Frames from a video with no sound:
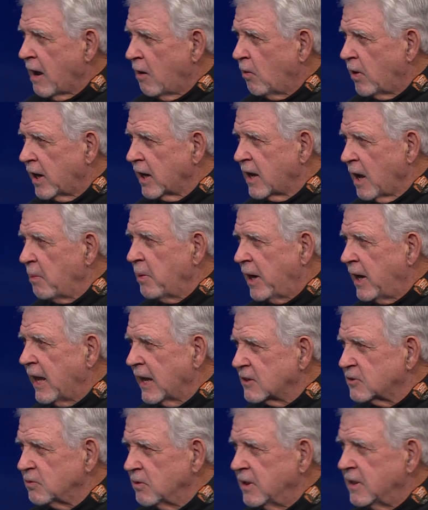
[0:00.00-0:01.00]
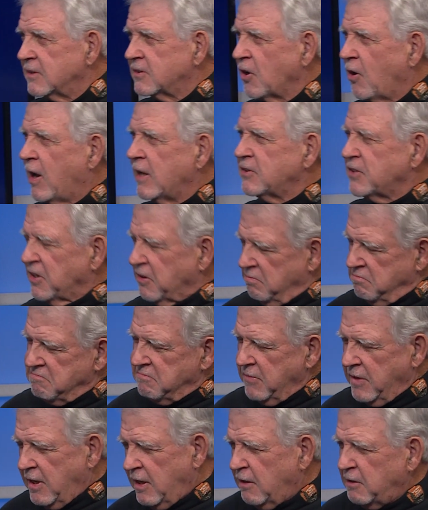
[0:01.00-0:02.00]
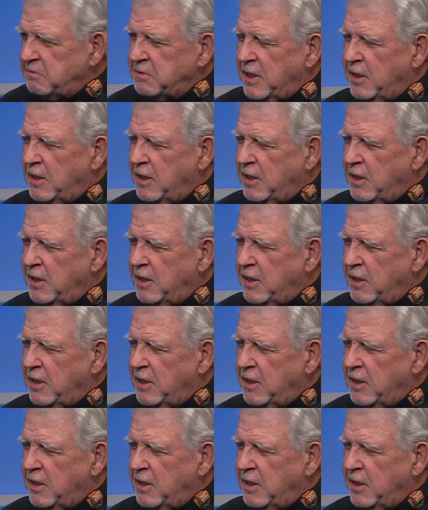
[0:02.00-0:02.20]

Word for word: I want to come the next one. So I said, "Well,